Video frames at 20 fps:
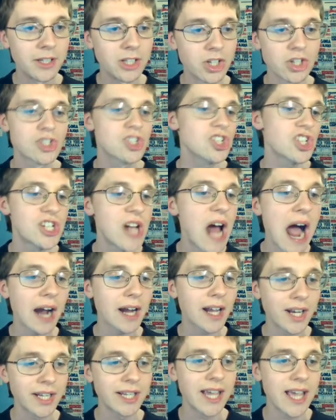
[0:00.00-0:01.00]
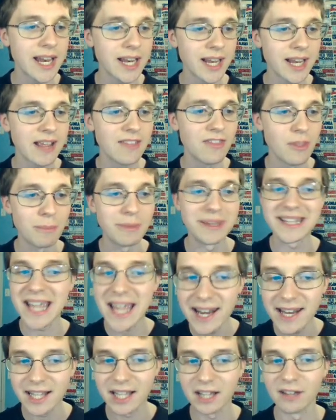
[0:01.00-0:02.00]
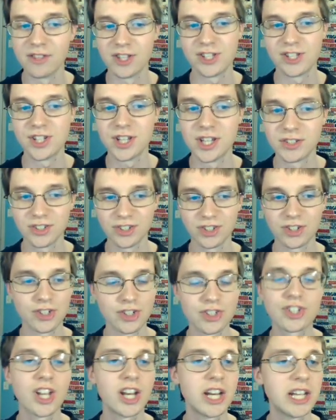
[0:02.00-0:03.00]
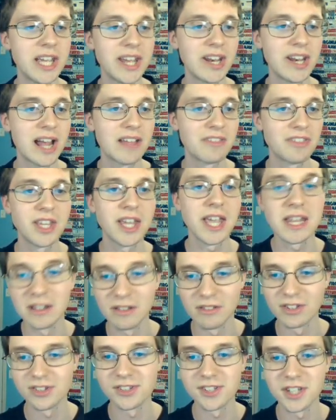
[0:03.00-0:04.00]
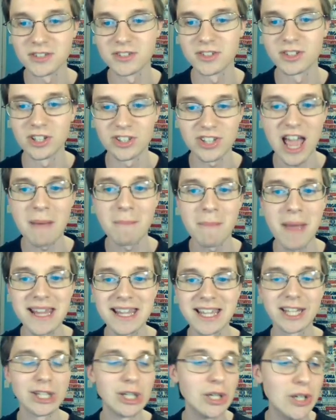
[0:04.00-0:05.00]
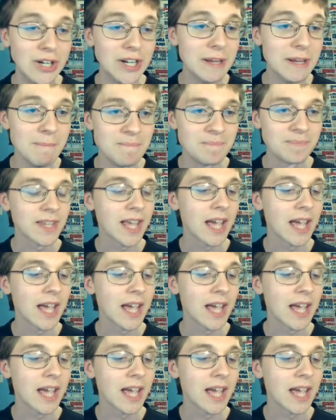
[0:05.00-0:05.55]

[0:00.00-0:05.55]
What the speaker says: You're just not going to get it in the beginning of the season. You're just going to get it at the end of the season. Does that make it good?